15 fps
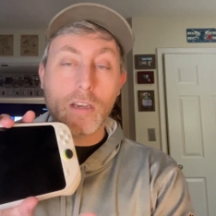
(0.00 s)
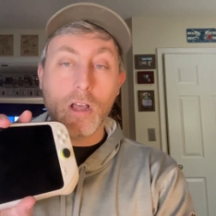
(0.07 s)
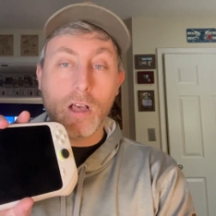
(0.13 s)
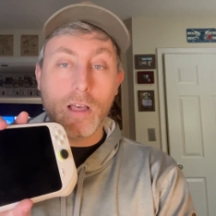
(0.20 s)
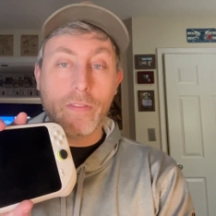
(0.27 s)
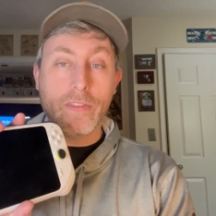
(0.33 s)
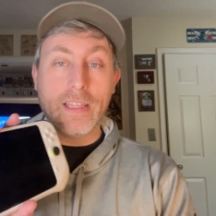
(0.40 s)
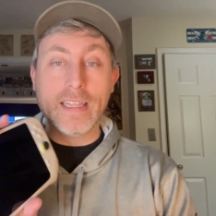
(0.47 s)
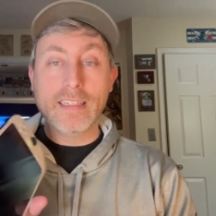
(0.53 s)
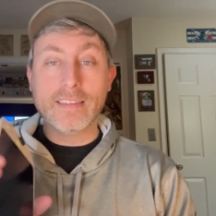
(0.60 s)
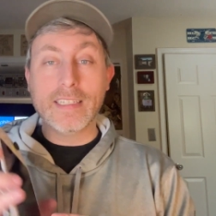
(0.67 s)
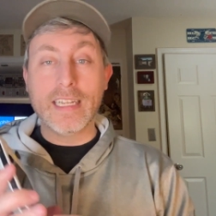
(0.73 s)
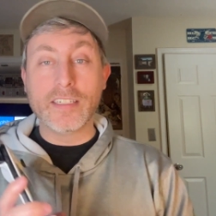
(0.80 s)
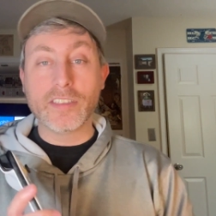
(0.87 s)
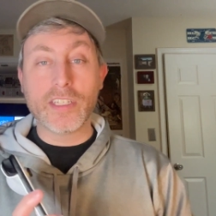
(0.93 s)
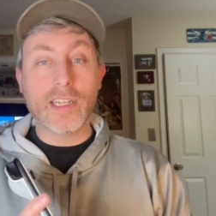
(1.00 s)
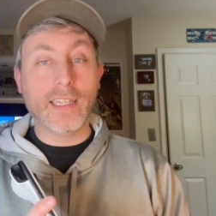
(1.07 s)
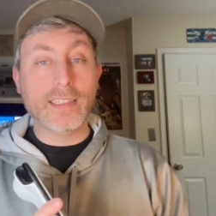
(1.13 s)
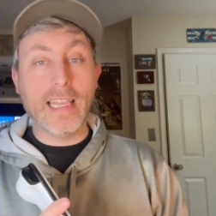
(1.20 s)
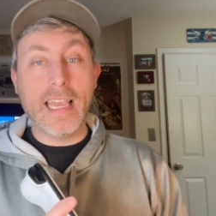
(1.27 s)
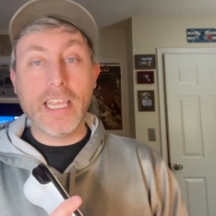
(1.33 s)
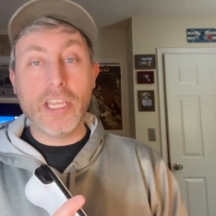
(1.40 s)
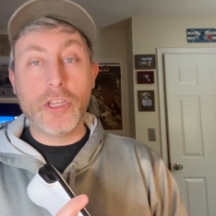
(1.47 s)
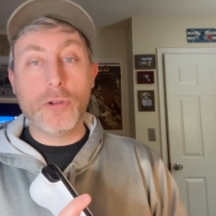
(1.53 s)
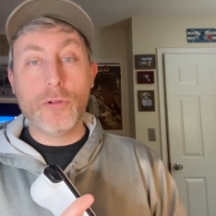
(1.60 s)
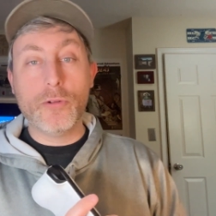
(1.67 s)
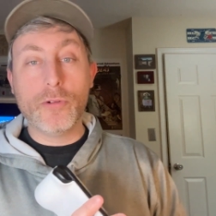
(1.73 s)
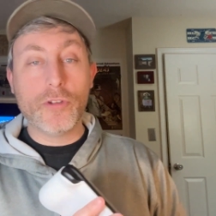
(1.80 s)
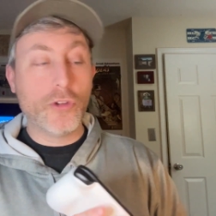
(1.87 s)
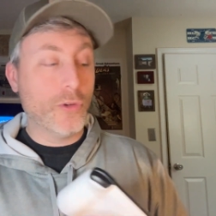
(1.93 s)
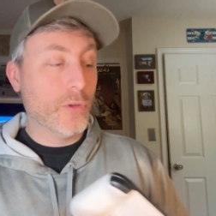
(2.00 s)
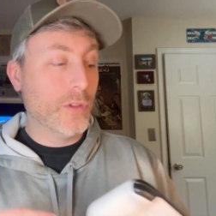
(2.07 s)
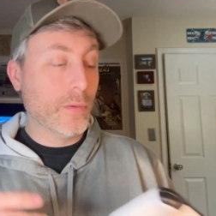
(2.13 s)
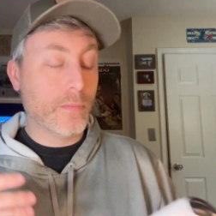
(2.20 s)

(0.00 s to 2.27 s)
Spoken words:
on this, it's going to take you to the